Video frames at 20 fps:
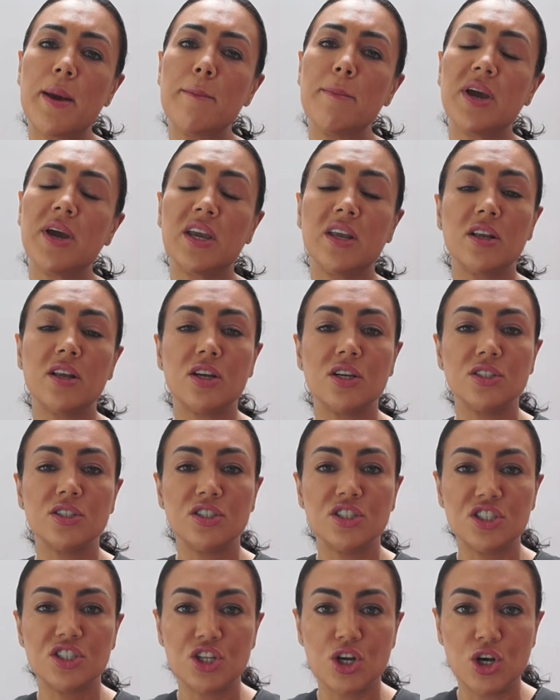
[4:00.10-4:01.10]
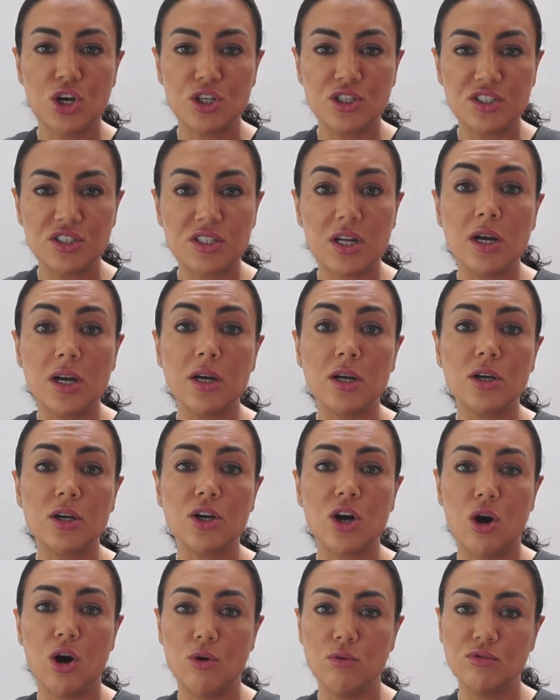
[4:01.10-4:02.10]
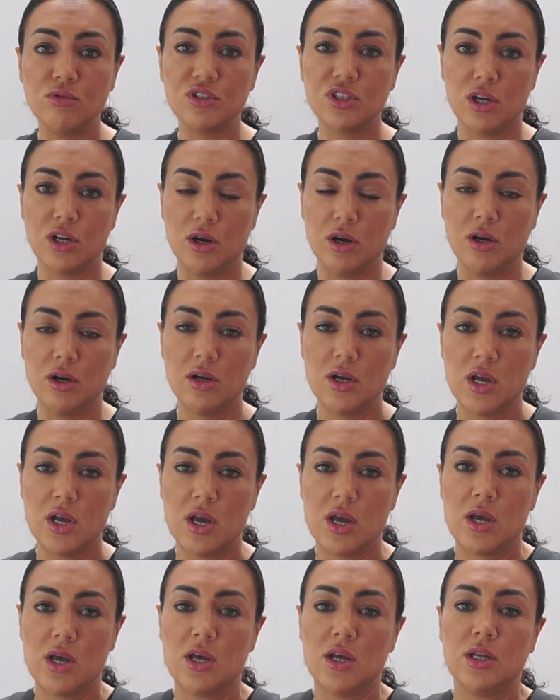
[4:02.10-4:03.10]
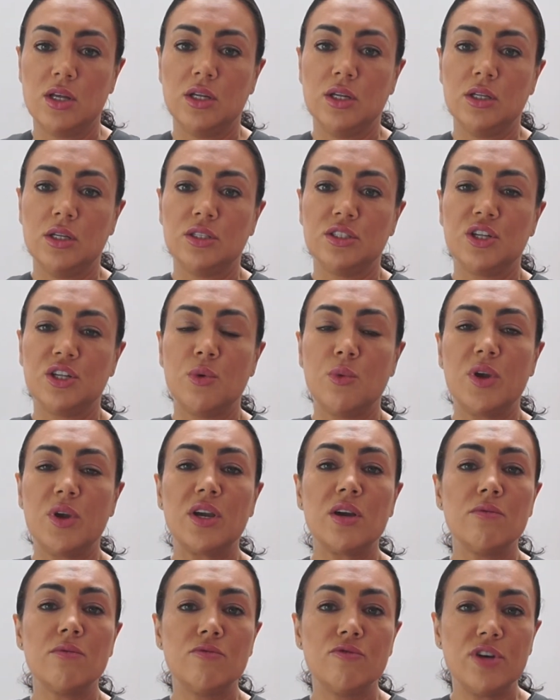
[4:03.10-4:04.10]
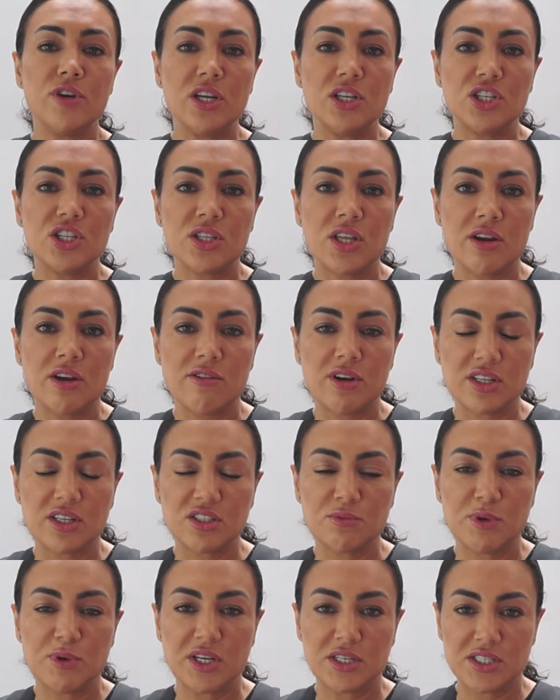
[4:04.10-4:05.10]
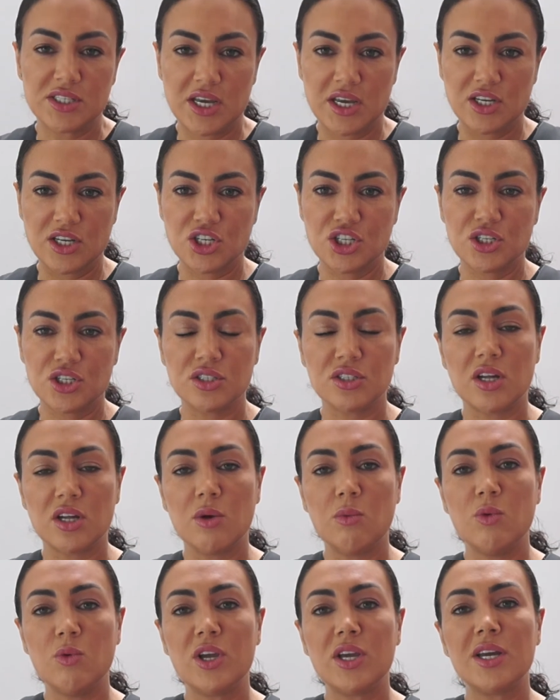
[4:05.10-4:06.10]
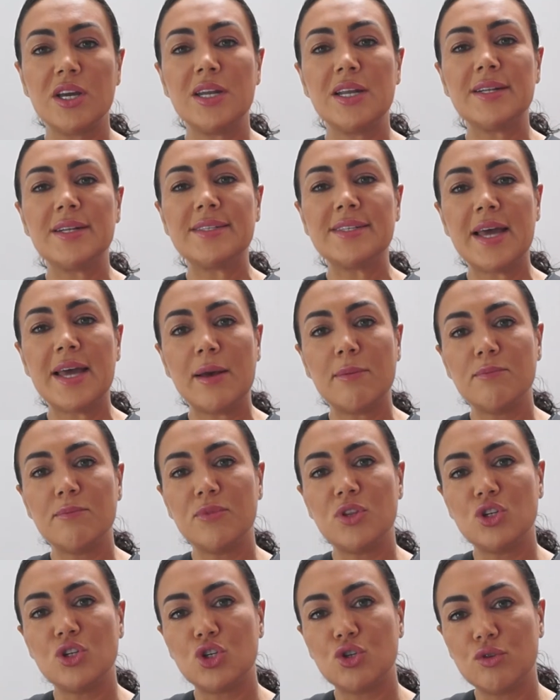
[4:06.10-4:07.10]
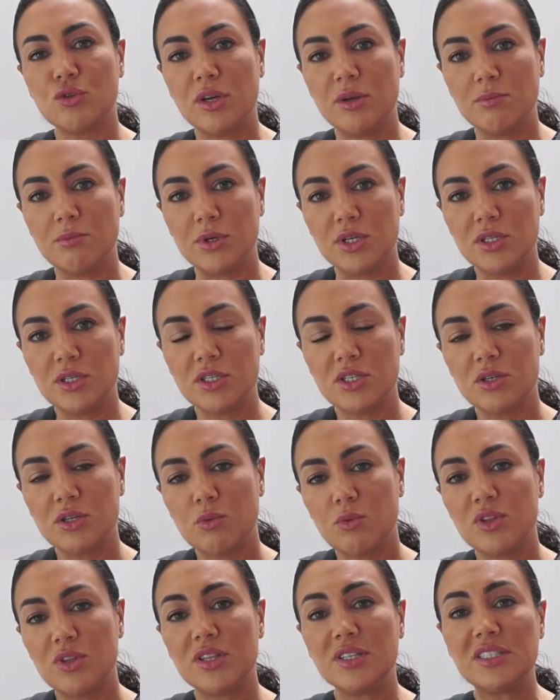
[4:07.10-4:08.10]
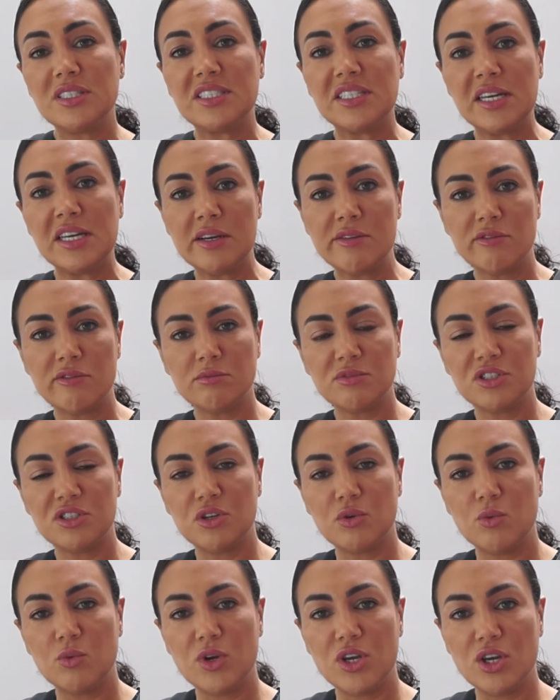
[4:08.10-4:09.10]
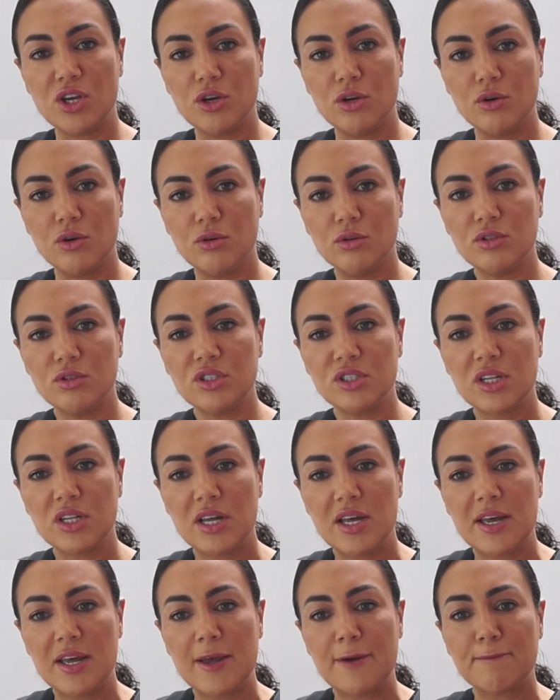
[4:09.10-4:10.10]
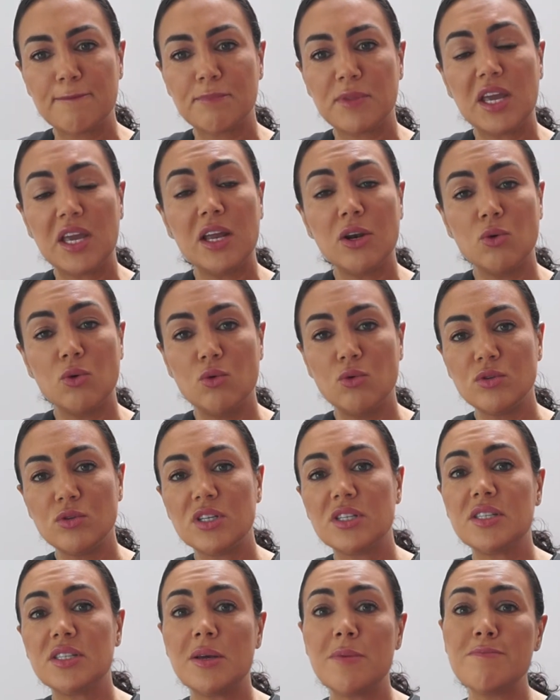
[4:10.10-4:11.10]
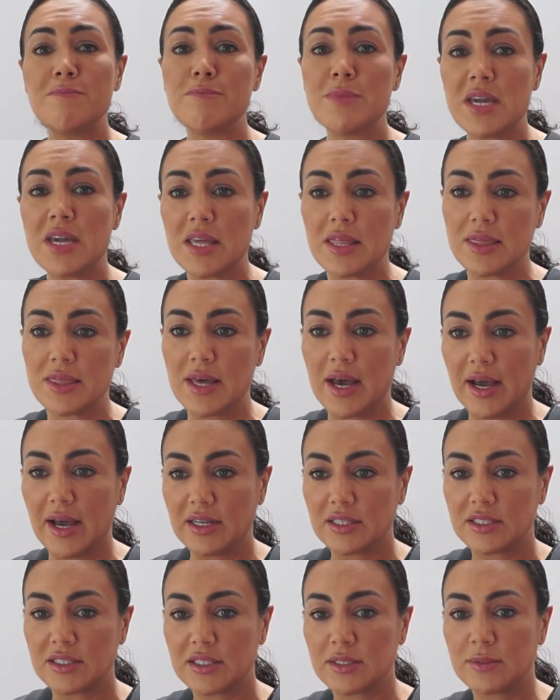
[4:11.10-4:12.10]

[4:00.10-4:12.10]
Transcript: main concerns and goals are, so we can reach their expectations and we can adapt the treatment with the serums that we use in order to meet that.